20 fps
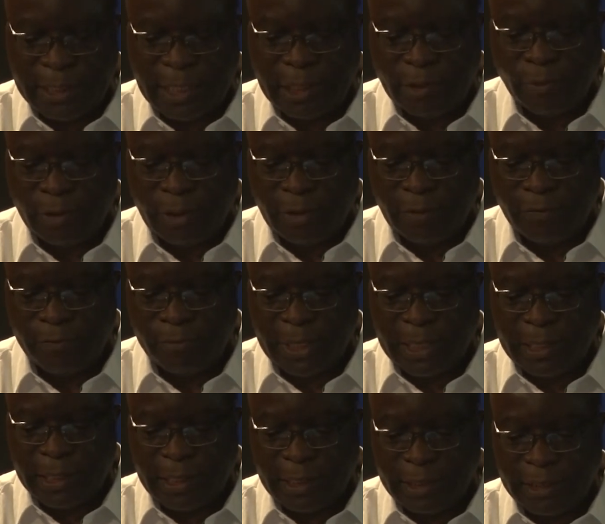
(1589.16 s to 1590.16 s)
network of
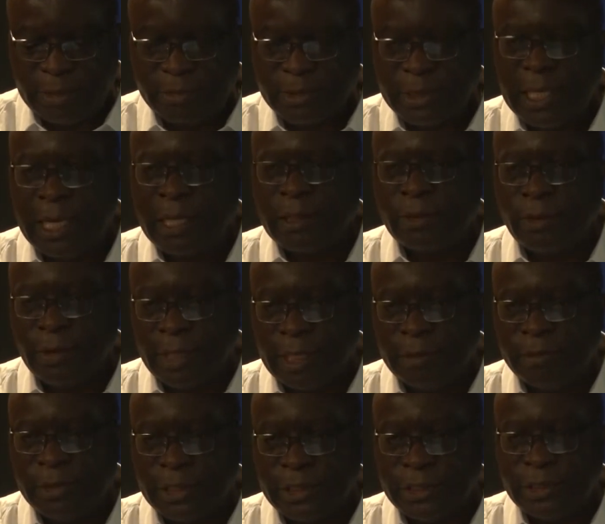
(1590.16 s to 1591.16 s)
partnerships and
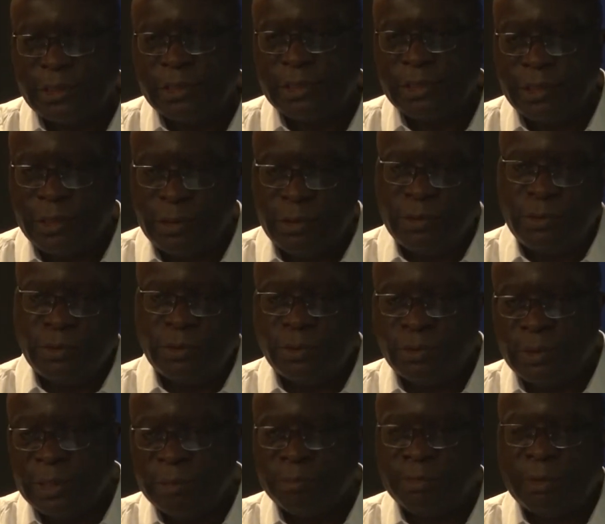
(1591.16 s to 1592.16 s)
collaborations
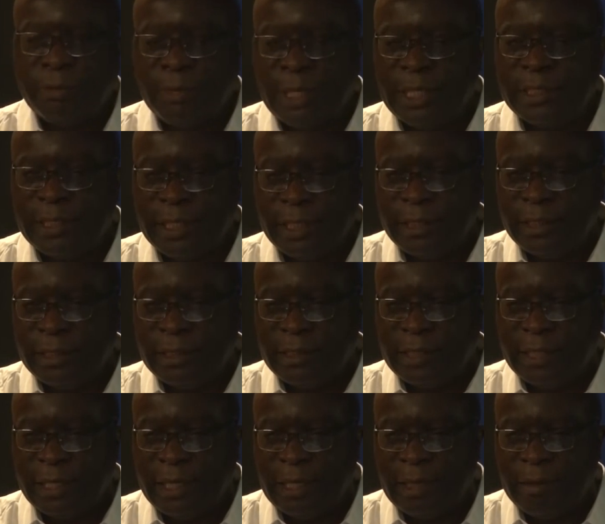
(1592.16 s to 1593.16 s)
to implement these
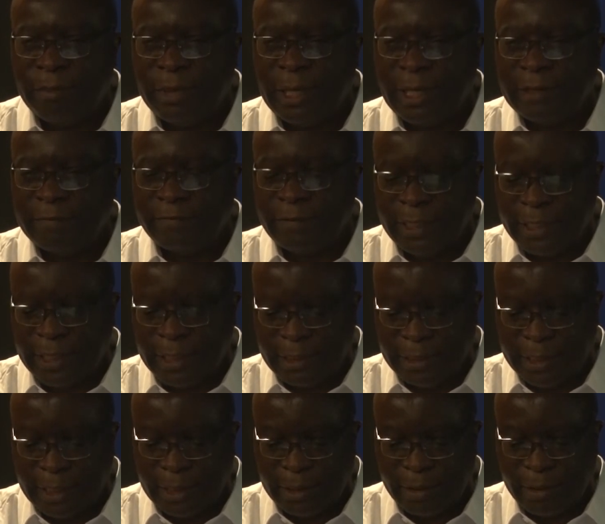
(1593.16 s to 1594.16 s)
biorefinery
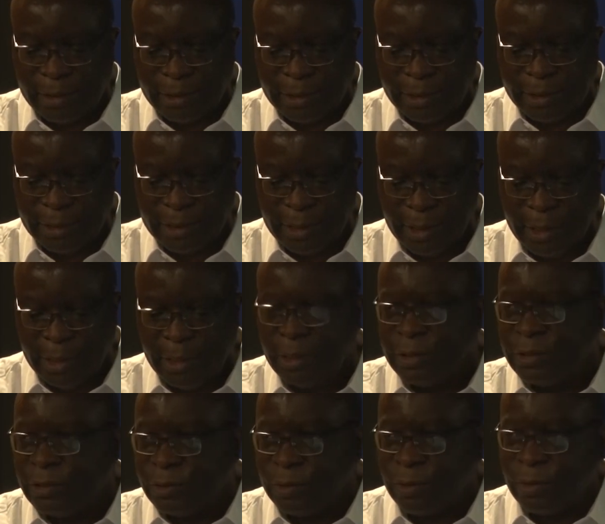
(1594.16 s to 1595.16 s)
technologies.
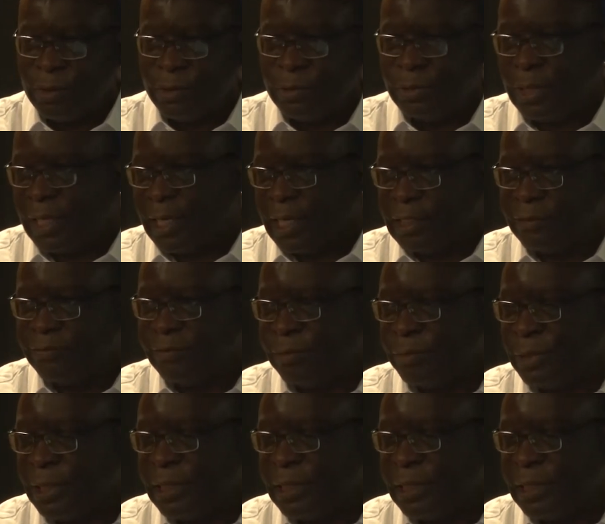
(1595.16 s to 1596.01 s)
So you guys from